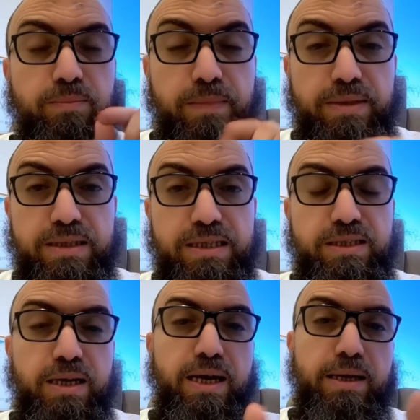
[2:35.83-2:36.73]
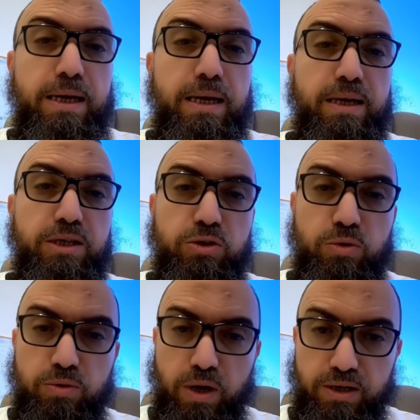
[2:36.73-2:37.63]
This is likely an issue
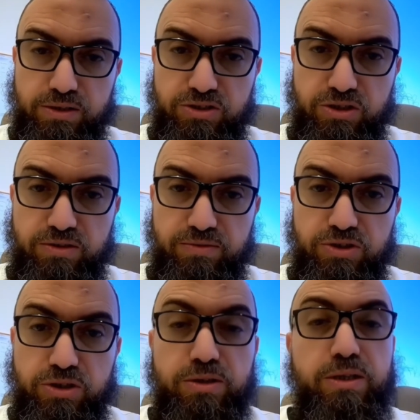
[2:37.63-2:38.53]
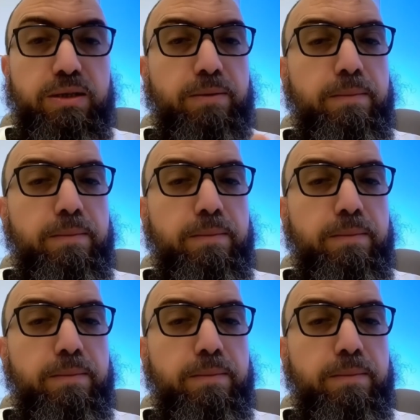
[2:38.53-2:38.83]
of oxygen deficiency.